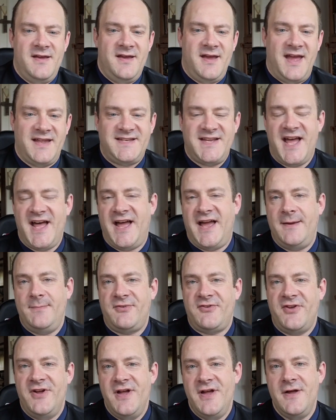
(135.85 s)
At
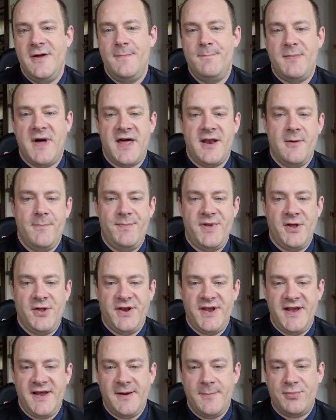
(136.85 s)
times, model
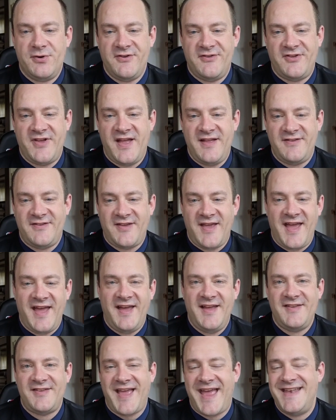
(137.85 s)
building presents
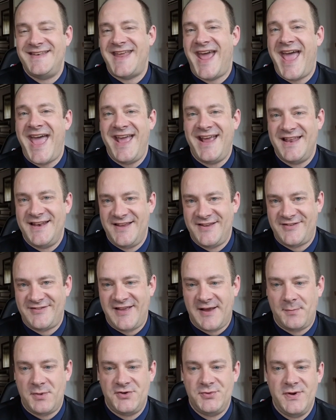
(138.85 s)
as
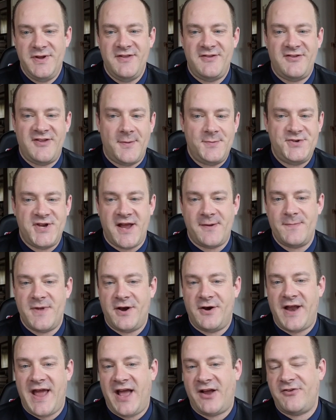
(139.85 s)
antagonistic between subject
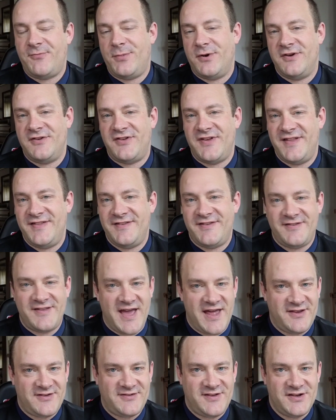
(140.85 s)
matter experts and
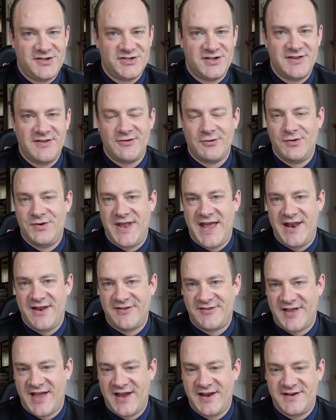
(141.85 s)
statisticians or data
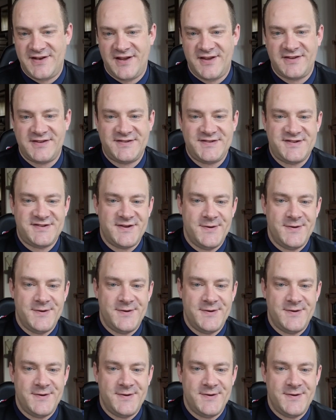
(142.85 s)
scientists.